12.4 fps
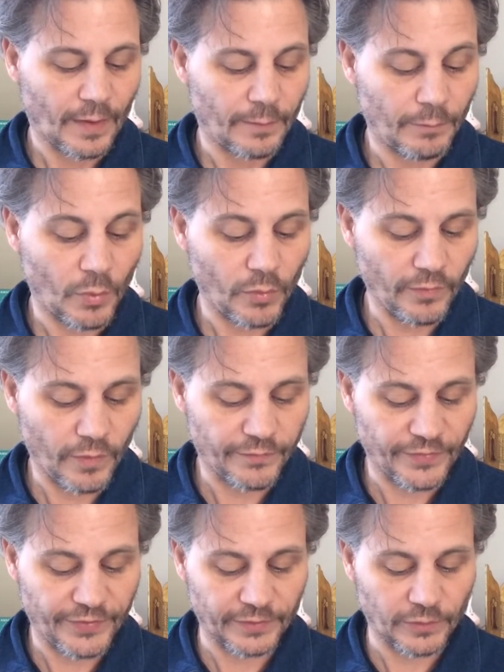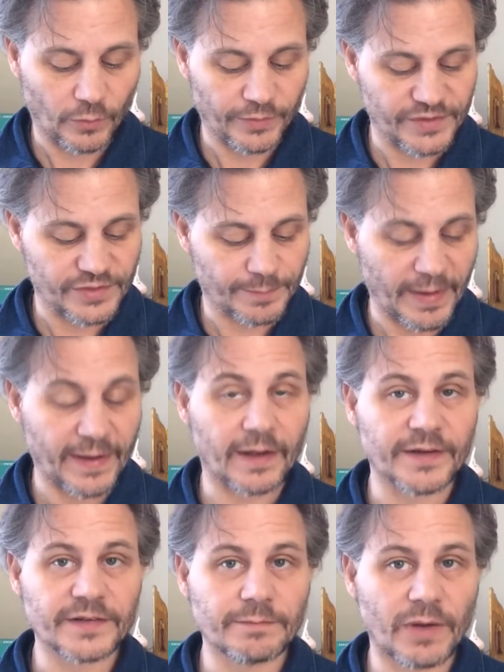Moreover the Lord spake
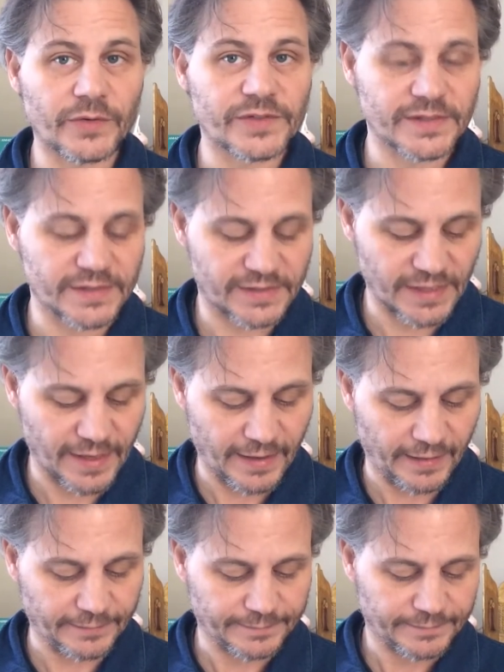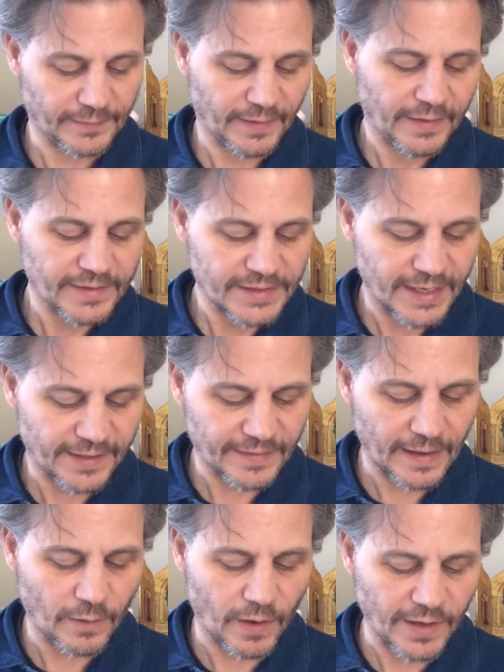unto Moses, saying, Take
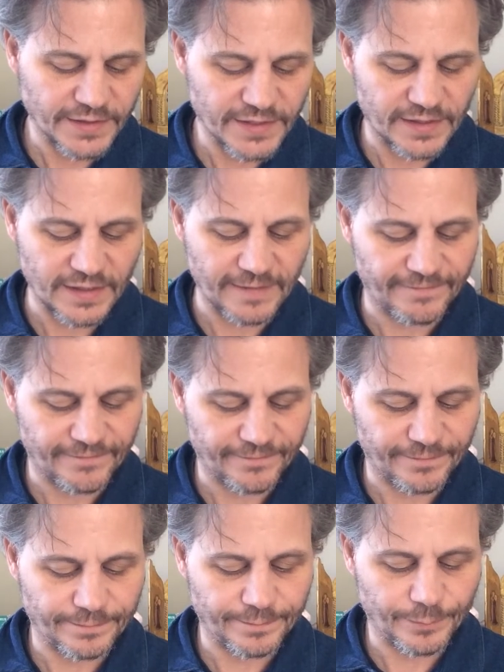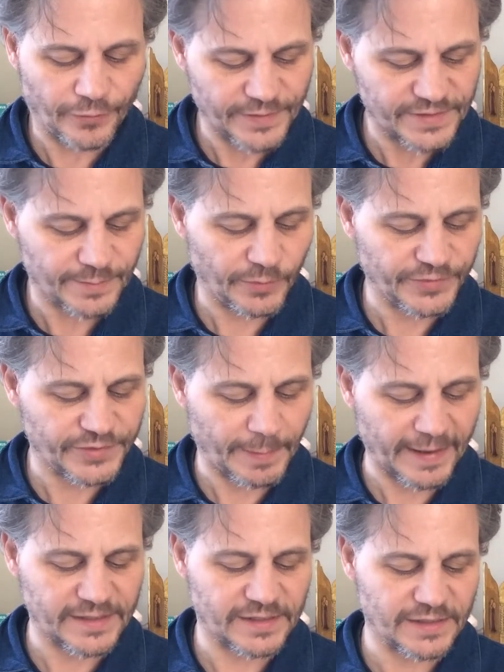thou unto thee principal
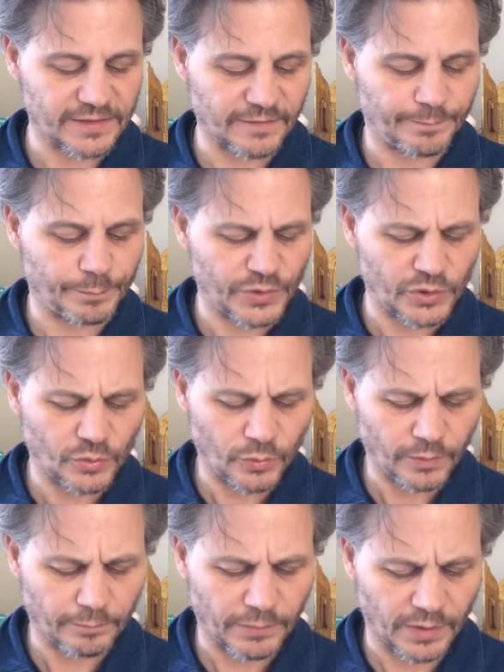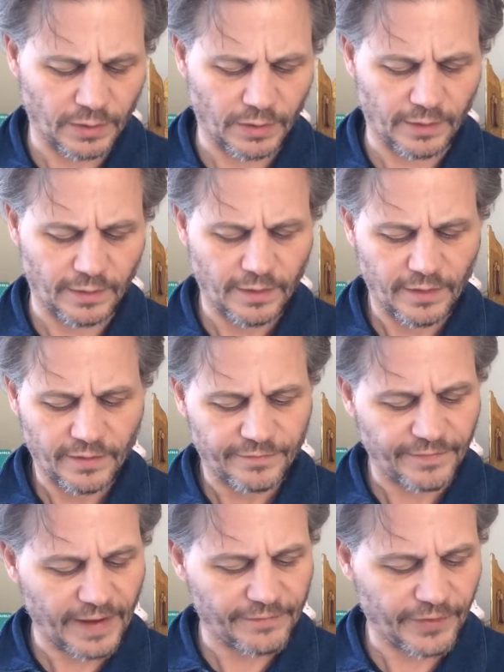spices of pure myrrh
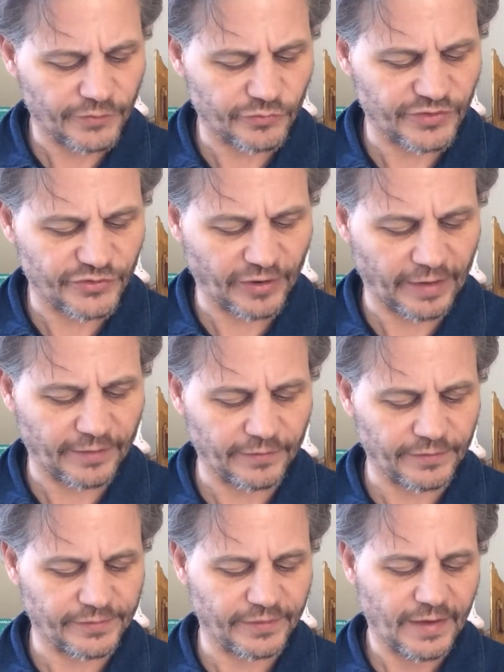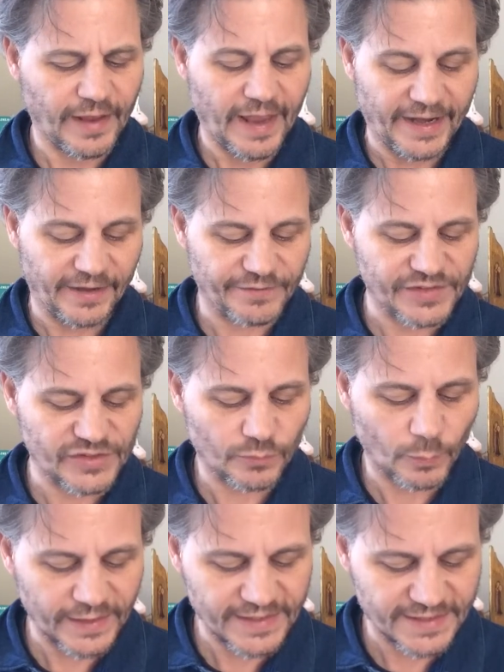500 shekels, and of
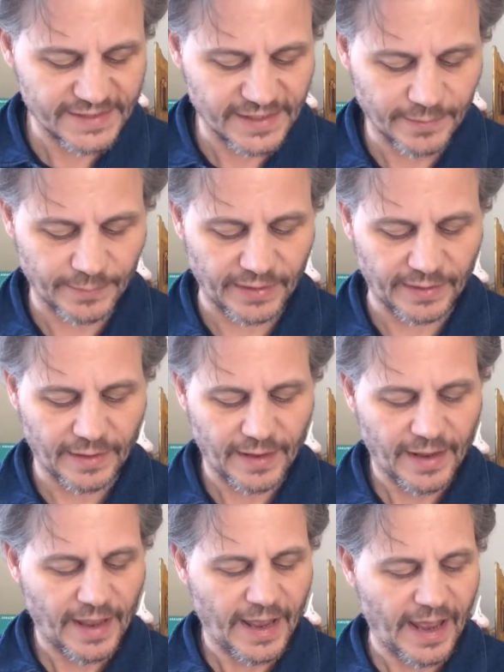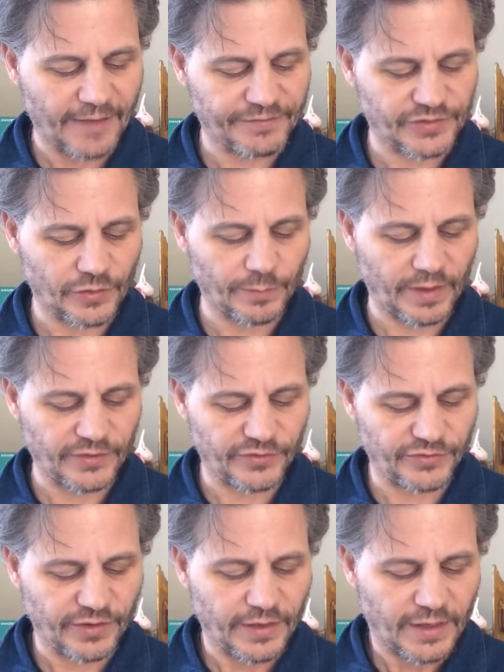sweet cinnamon half so
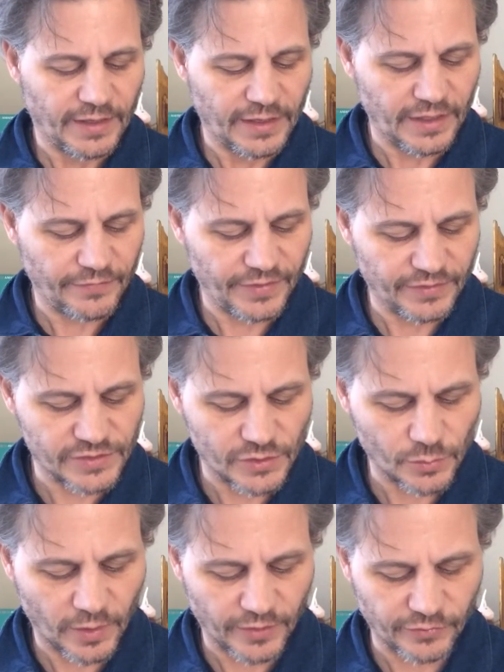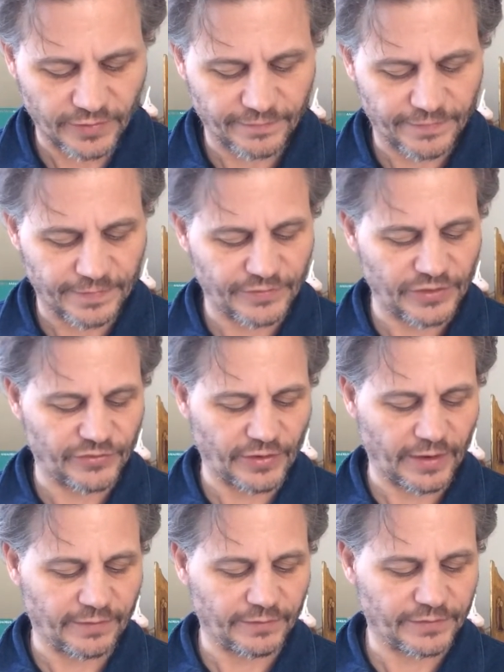much, even 250
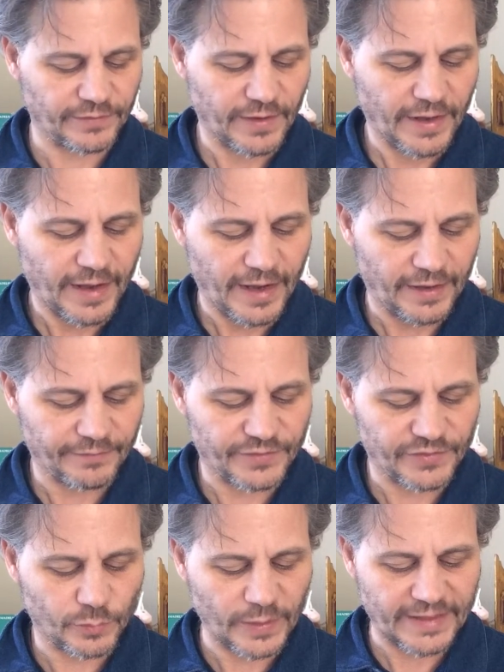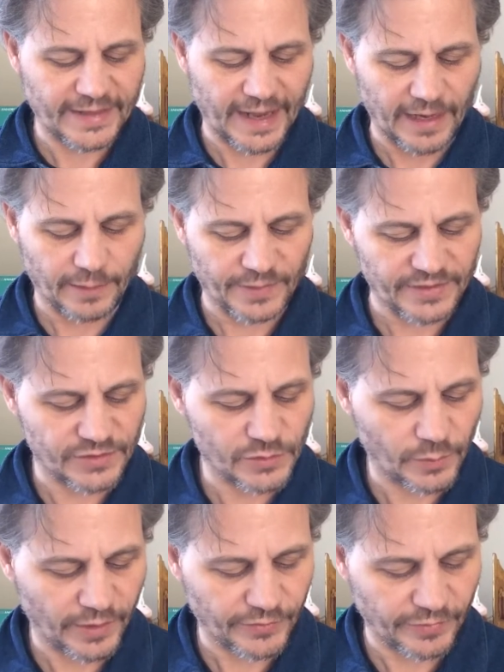shekels, and of sweet calamus
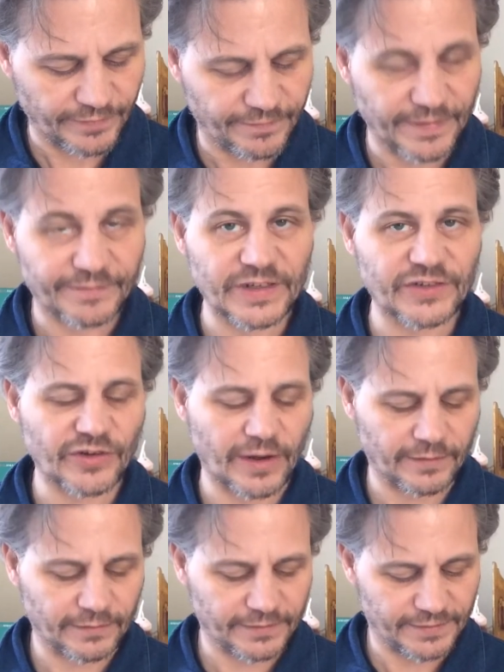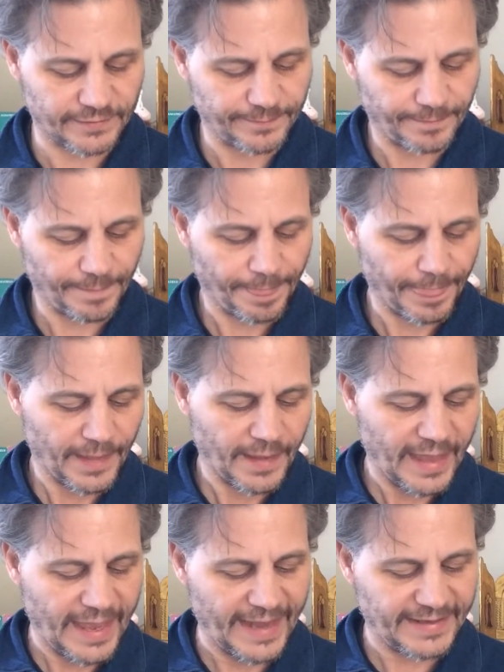250 shekels,
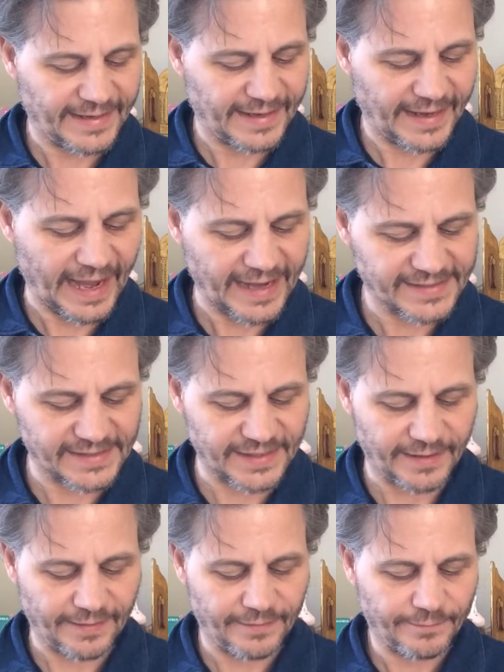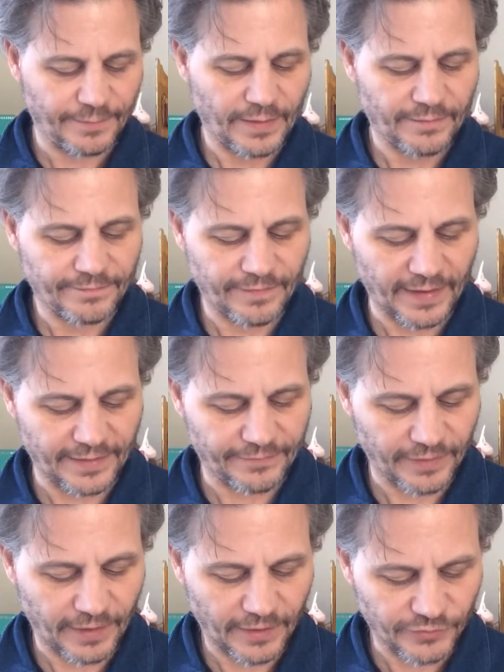and cassia
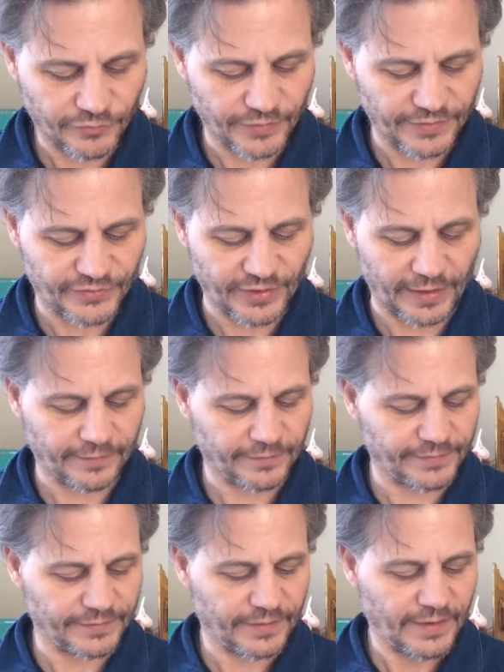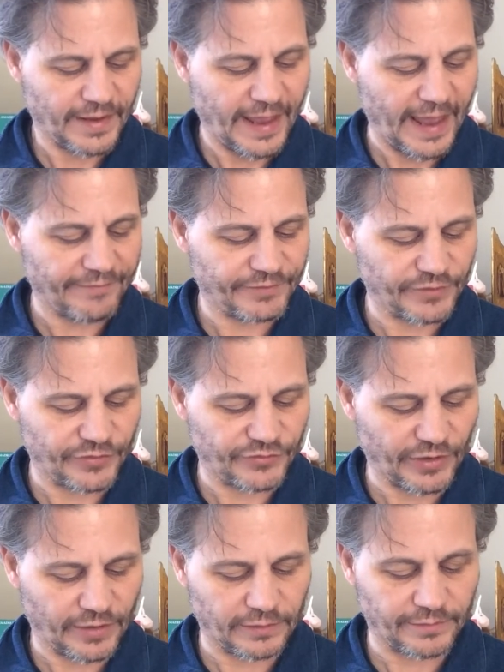500 shekels, after the
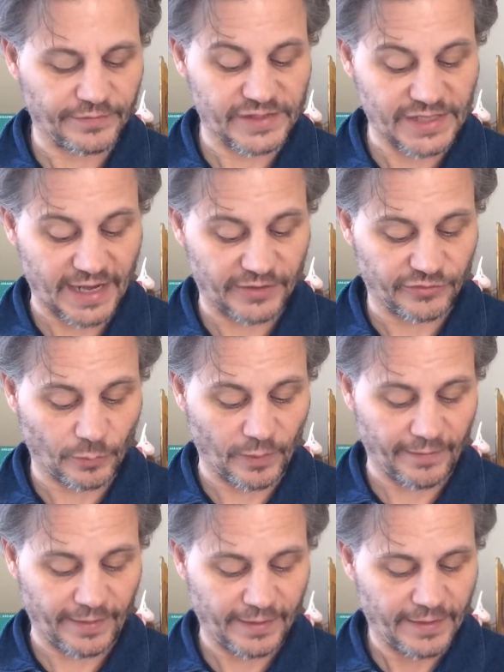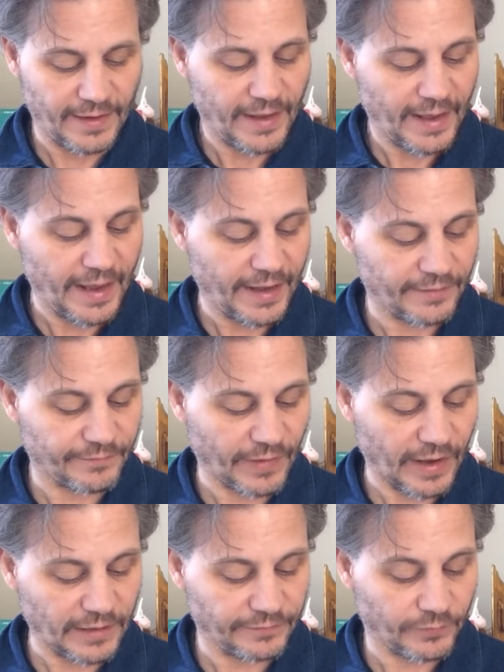shekel of the sanctuary, and of
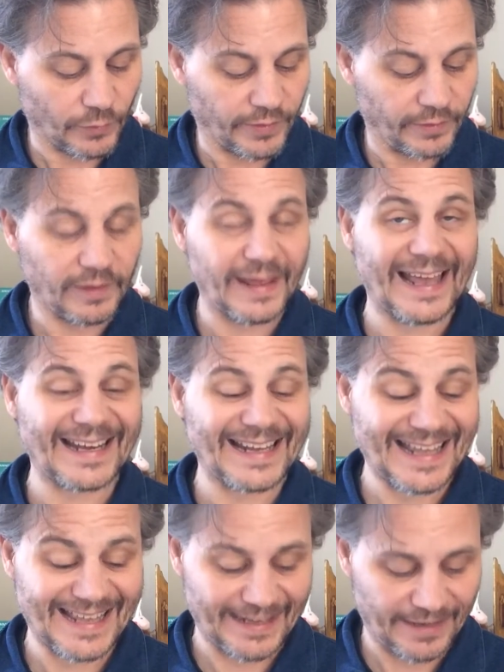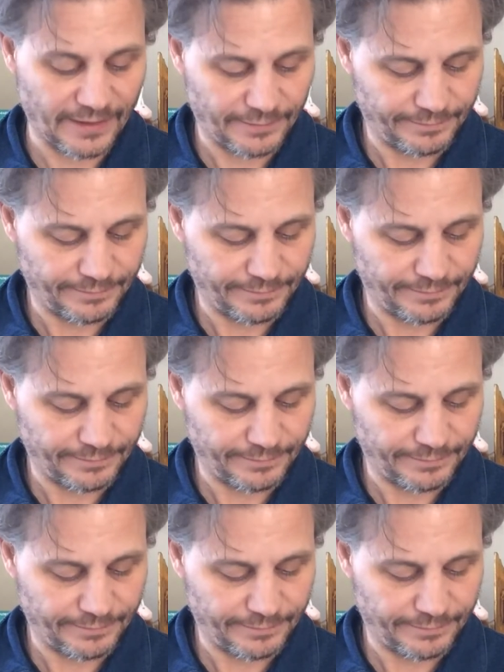olive oil and hin.